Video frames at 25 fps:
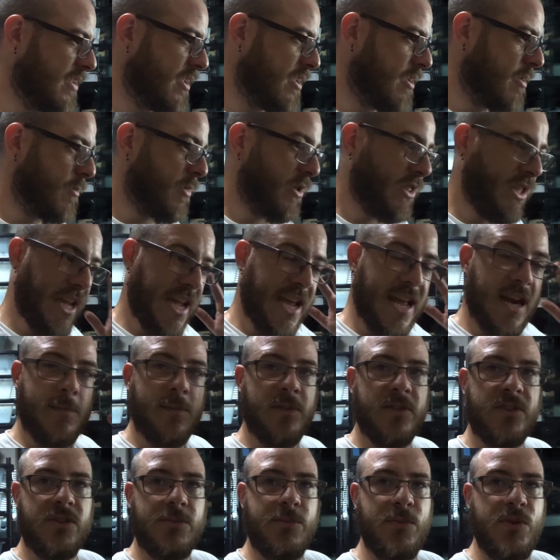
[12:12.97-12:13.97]
But the
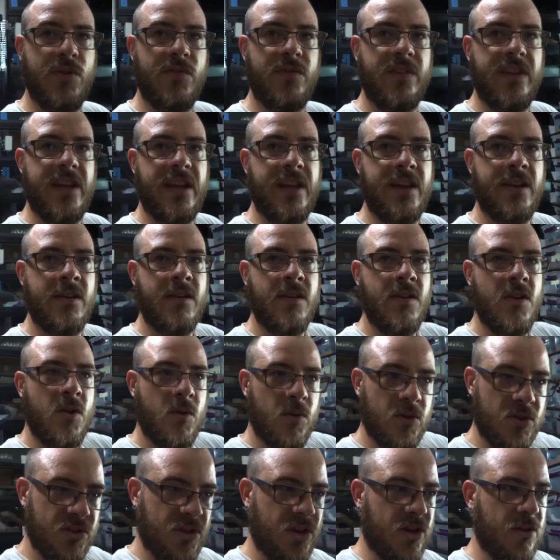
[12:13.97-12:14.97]
animals are moved in. We're
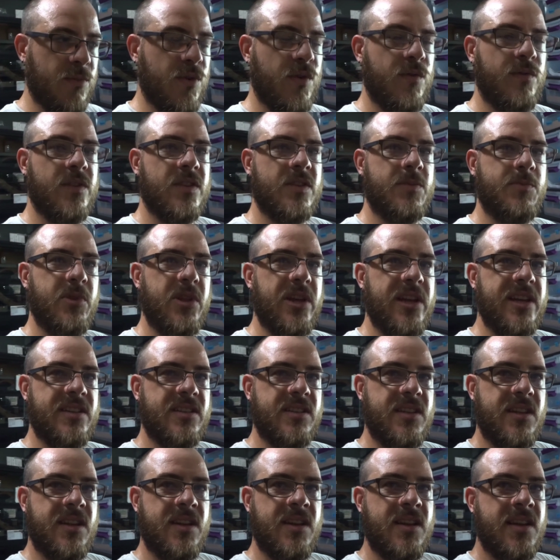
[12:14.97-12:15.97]
starting to move displays
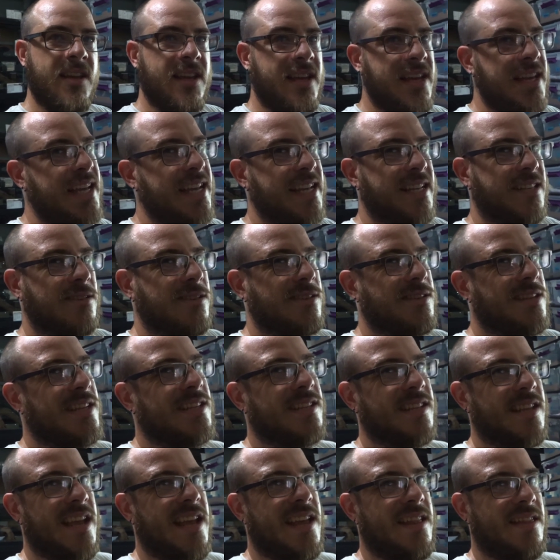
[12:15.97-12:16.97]
in. It's
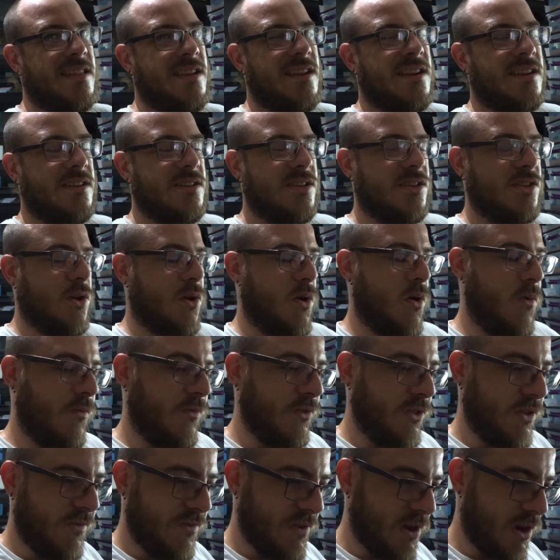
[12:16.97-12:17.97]
getting there, so
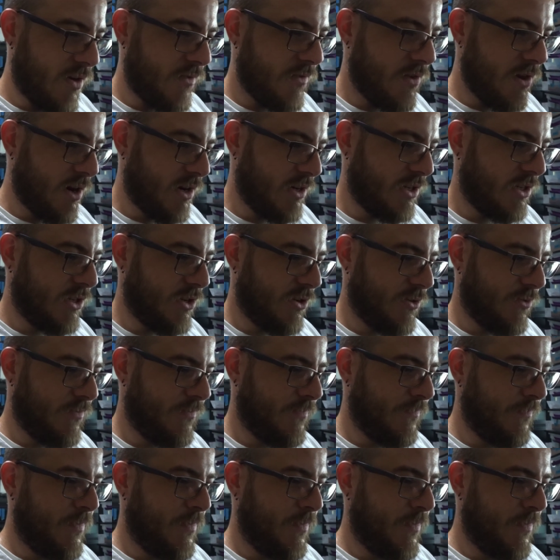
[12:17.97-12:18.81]
hopefully very, very soon.